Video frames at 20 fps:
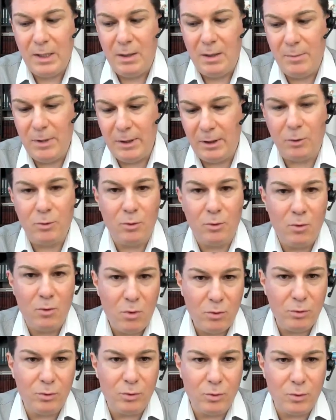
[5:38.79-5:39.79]
Better to
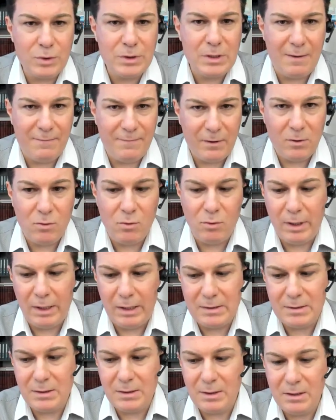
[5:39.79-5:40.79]
go to someone who
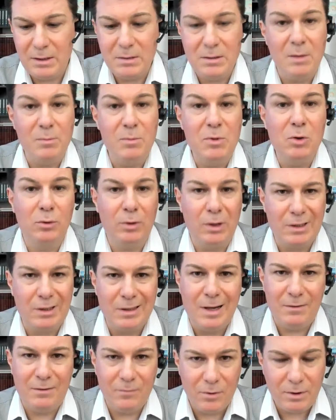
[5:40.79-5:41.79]
has distributed
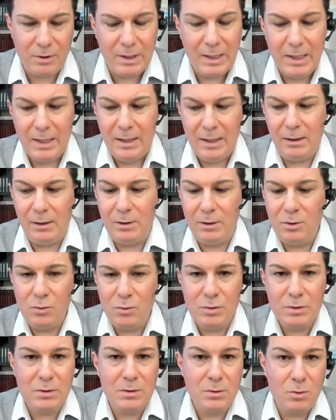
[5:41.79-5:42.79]
network and
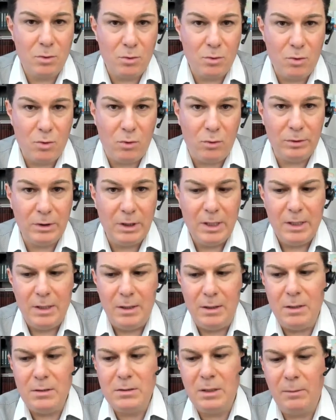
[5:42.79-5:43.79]
use so-called
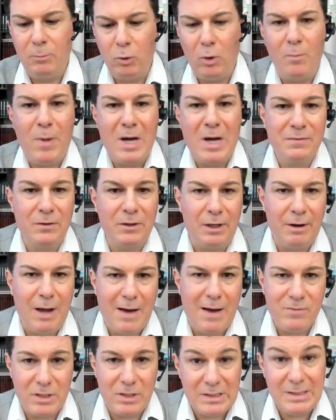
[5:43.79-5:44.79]
distributed password
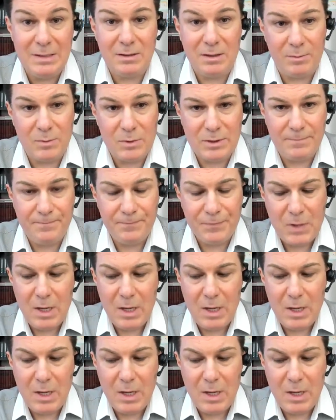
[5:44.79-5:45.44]
recovery systems.